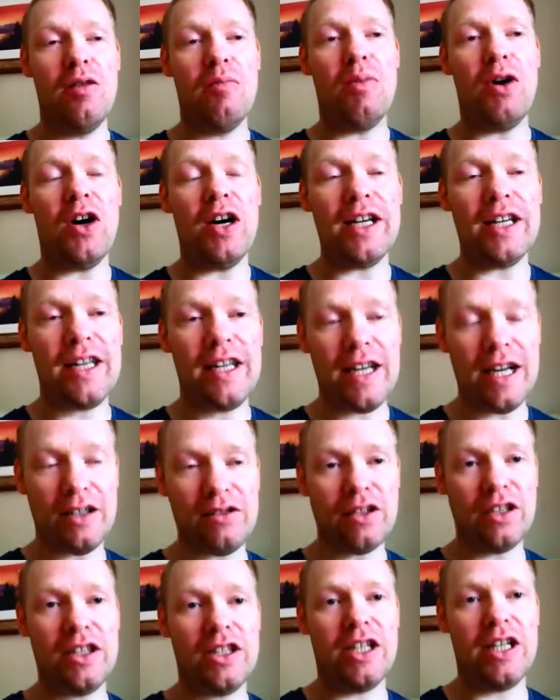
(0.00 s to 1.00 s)
but I
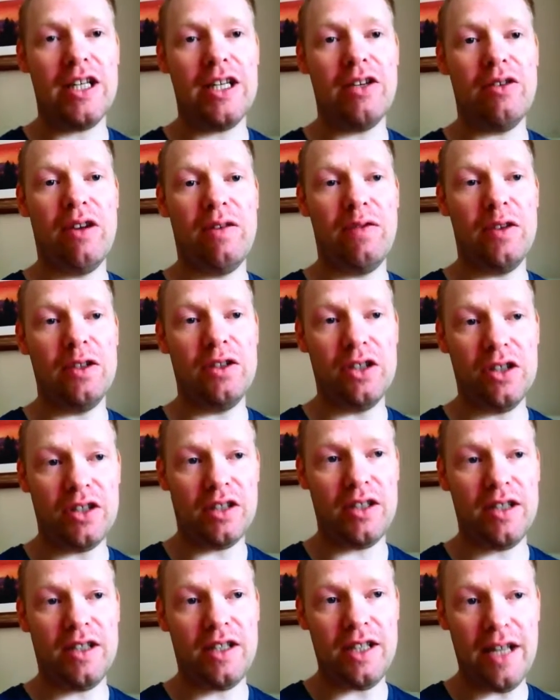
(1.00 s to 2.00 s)
guarantee you, if you
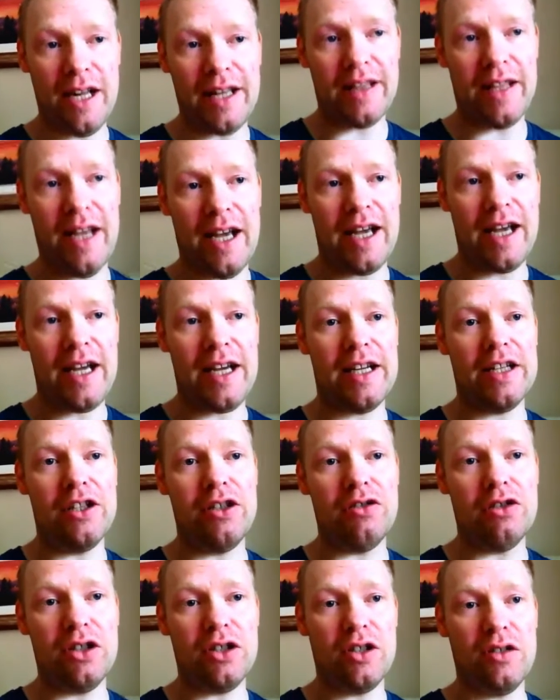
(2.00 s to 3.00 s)
just sit there and
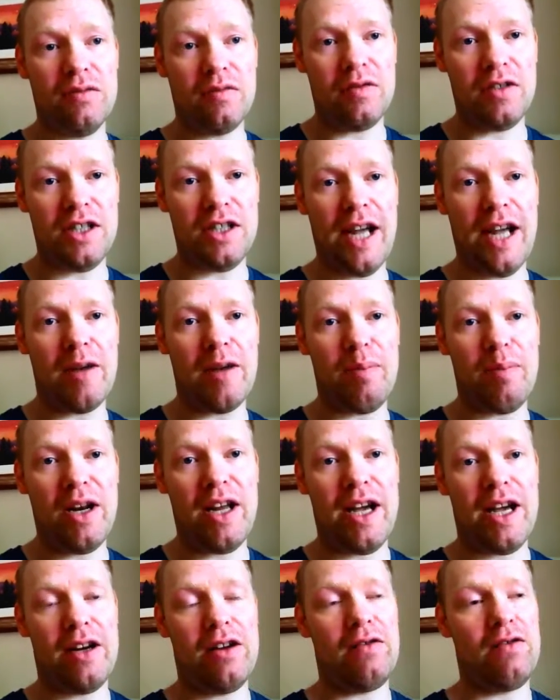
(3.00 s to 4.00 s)
you just set a
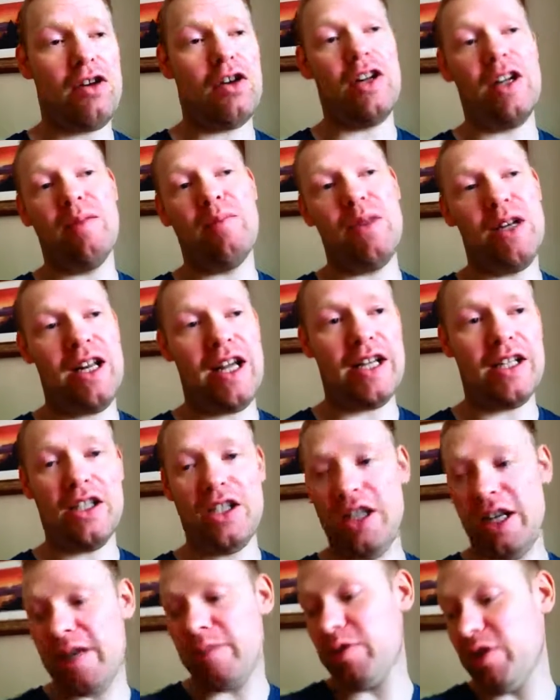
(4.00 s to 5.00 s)
plan. I've got it in my next
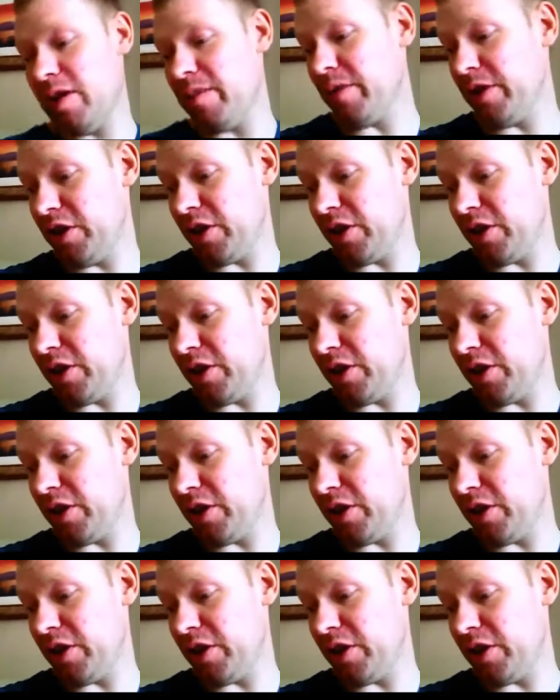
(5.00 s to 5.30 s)
tip, so